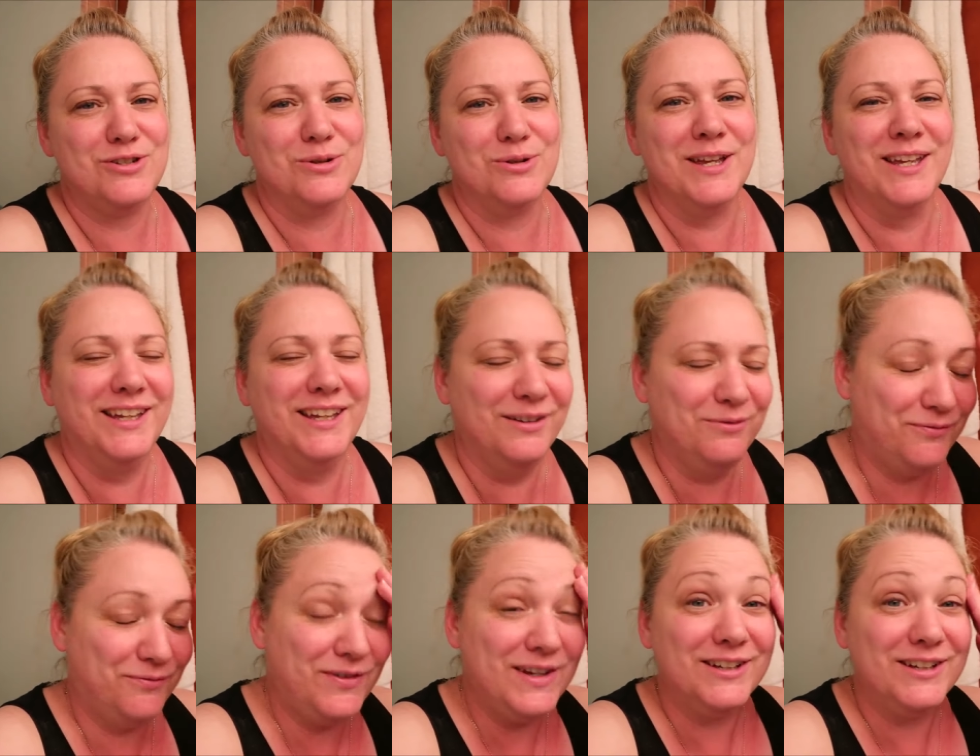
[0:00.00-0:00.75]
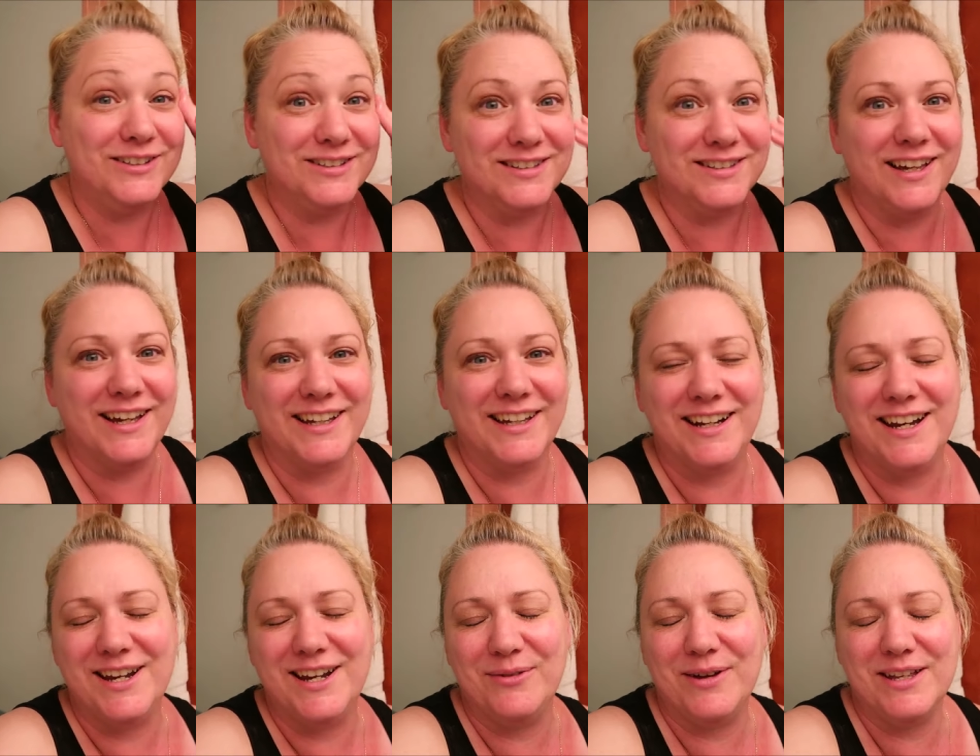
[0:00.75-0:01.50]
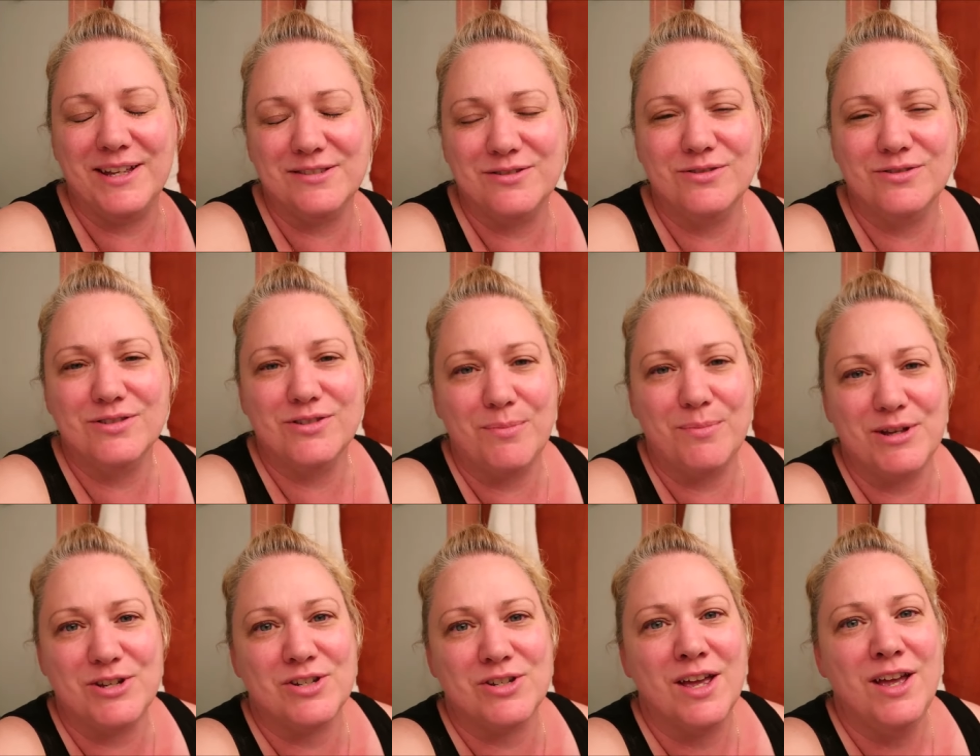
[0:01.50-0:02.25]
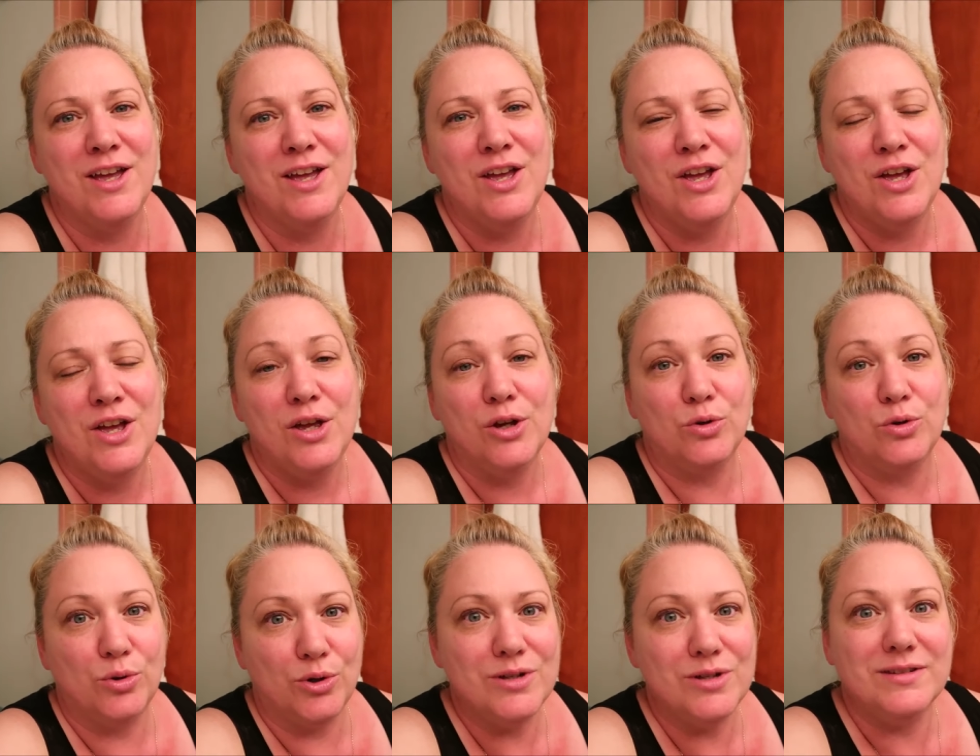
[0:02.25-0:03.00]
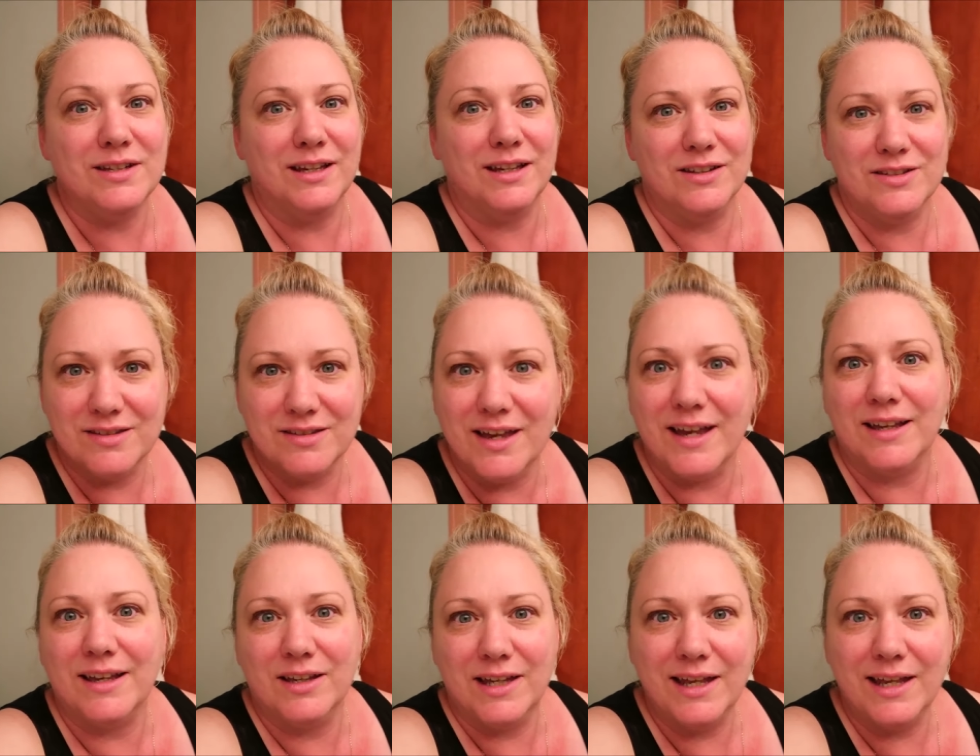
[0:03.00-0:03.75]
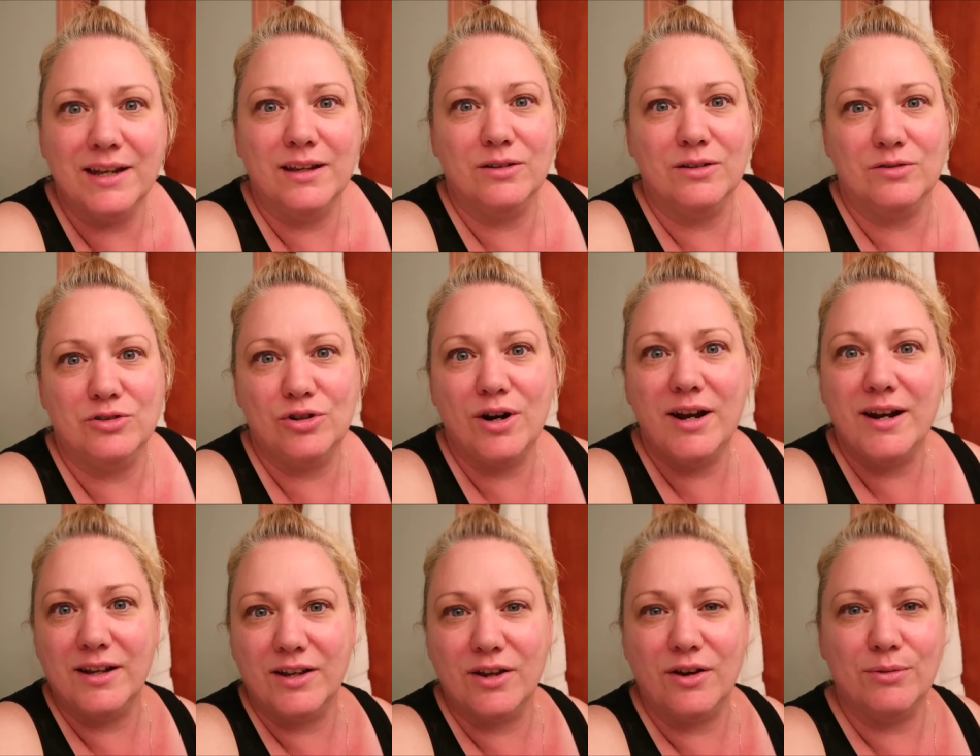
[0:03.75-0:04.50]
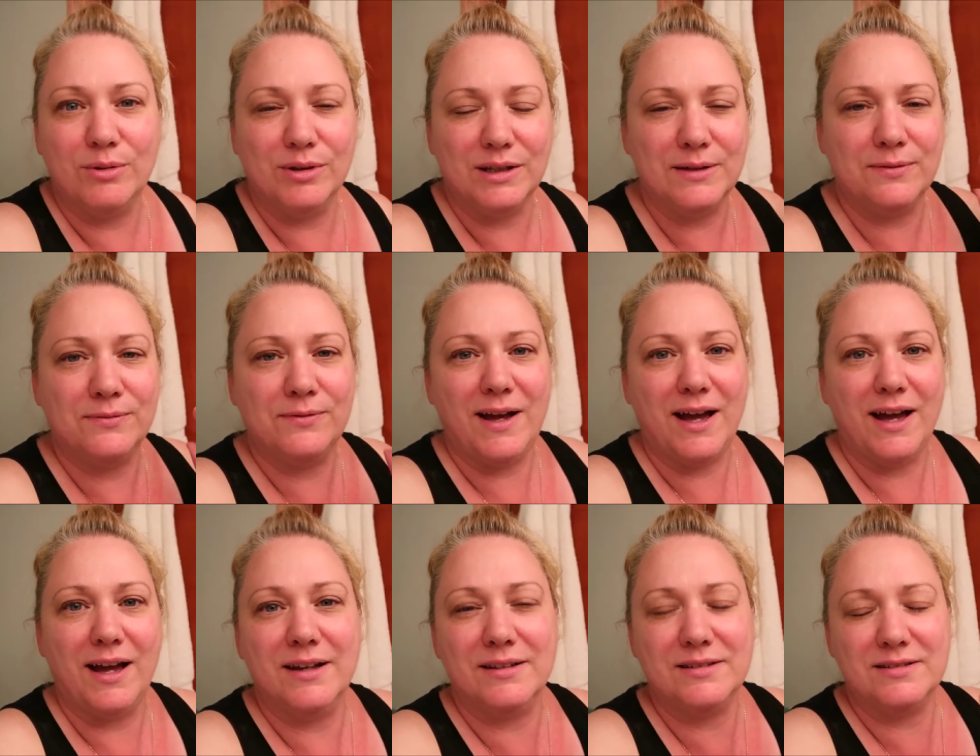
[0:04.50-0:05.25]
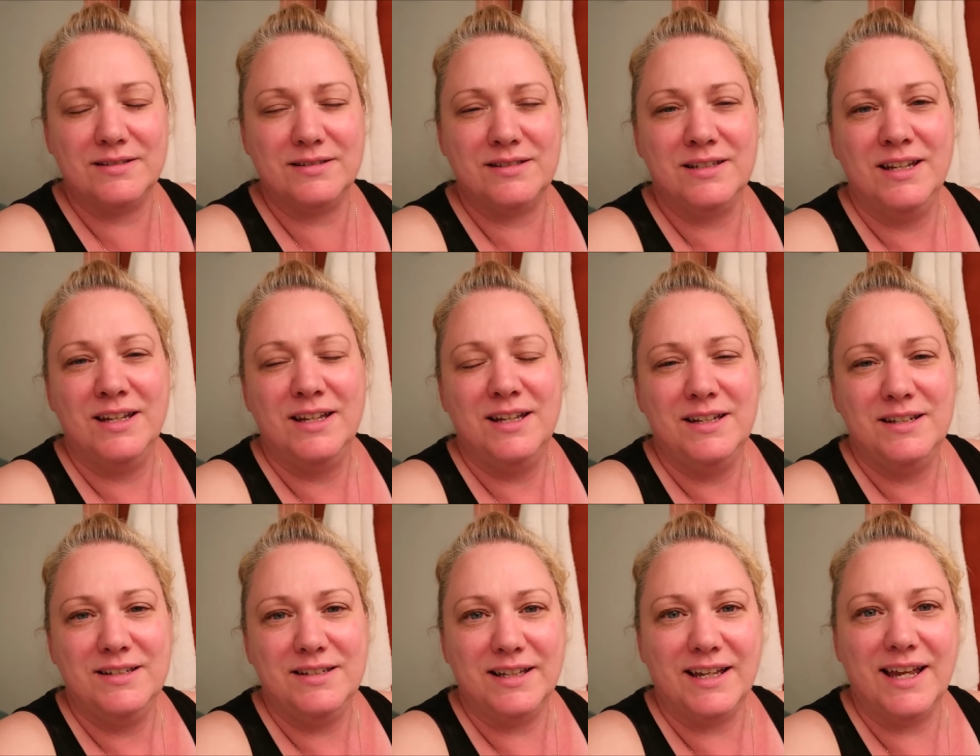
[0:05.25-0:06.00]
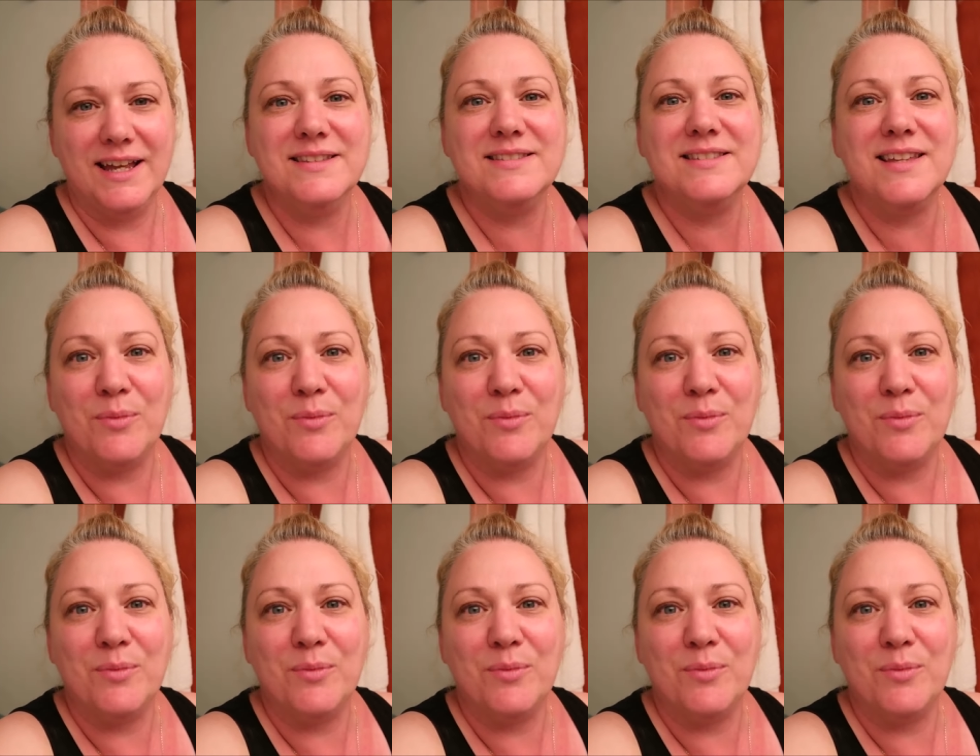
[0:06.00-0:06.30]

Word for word: doing it feels like it anyway it's not so much cruising it's like getting trying to go really fast to get